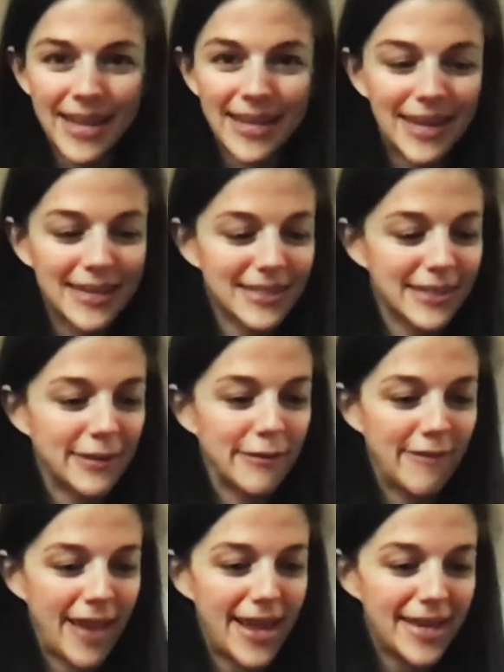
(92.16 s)
Like a nice
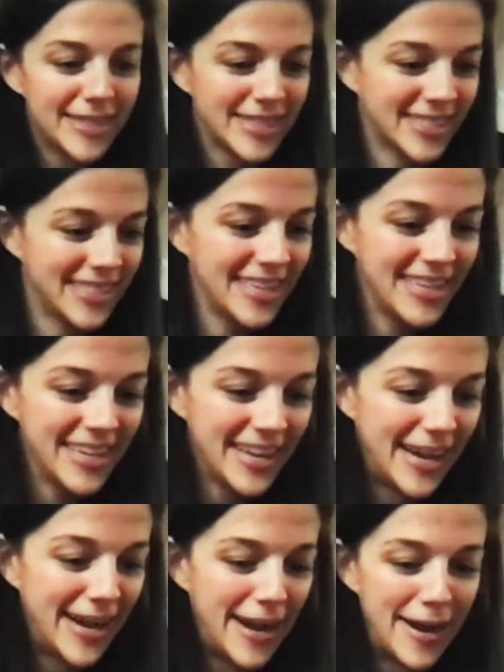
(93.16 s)
little vase.
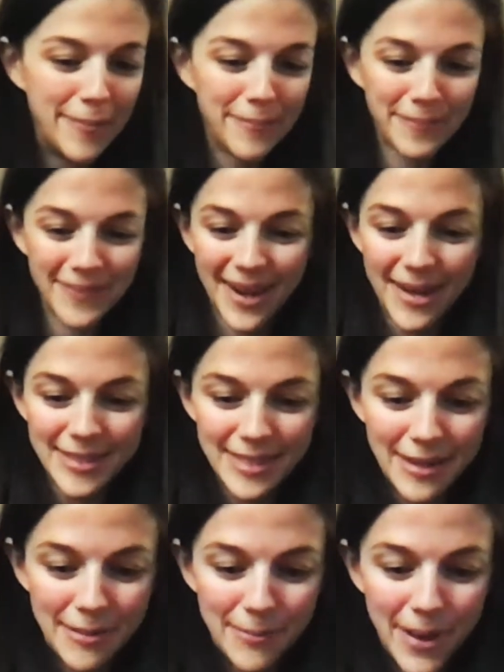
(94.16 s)
Got
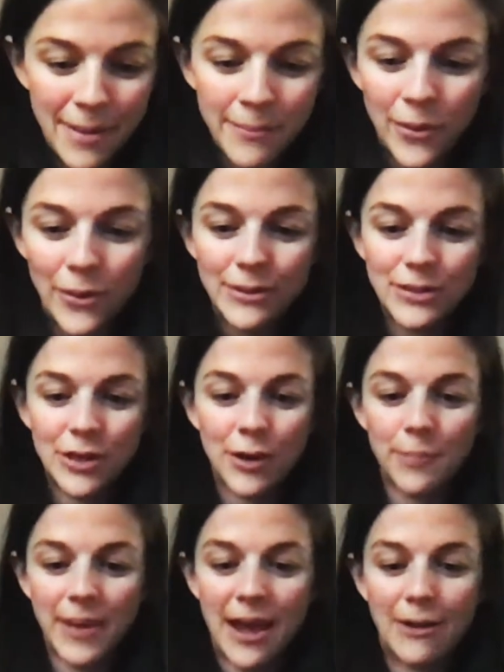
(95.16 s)
some Humboldt
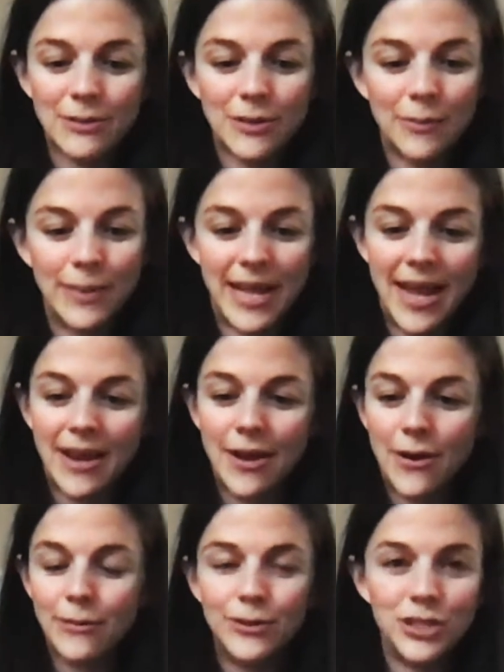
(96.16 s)
Terp Council
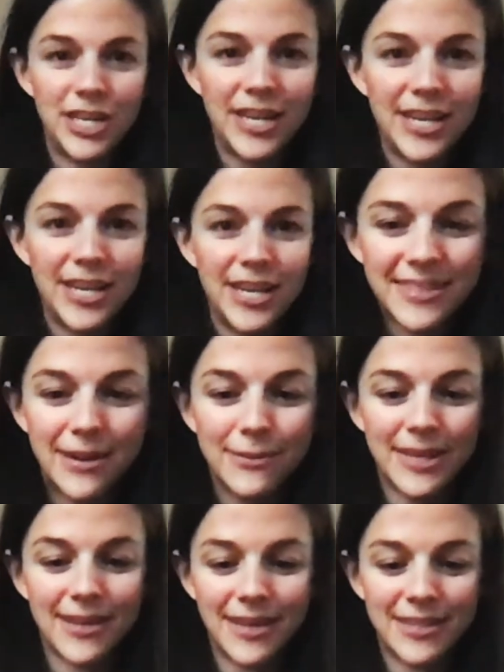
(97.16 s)
Banana OG. It
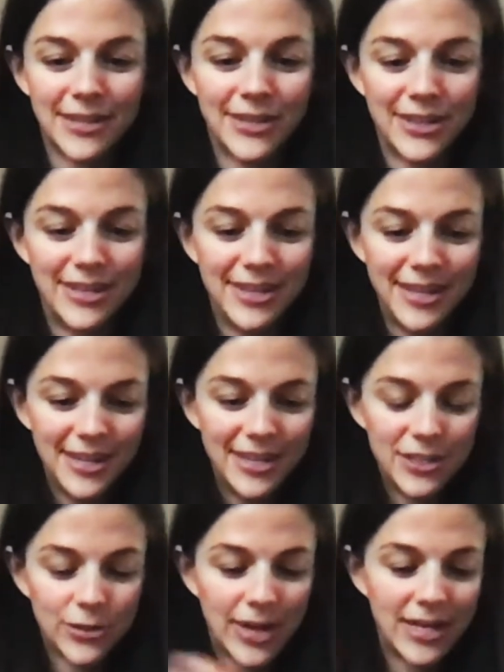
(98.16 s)
sounds like that's a good
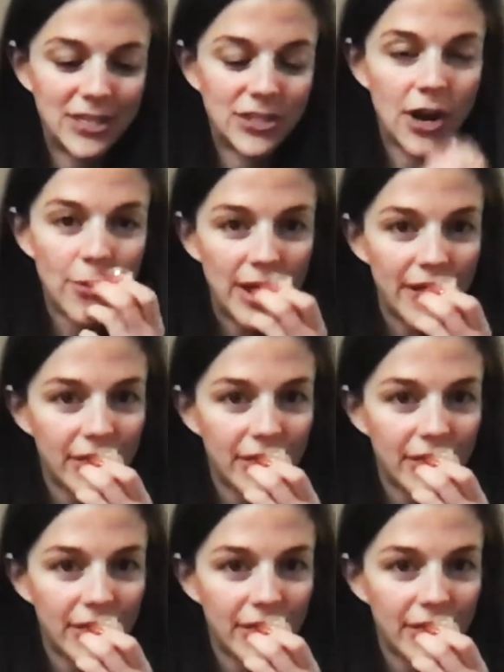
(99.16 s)
strain to start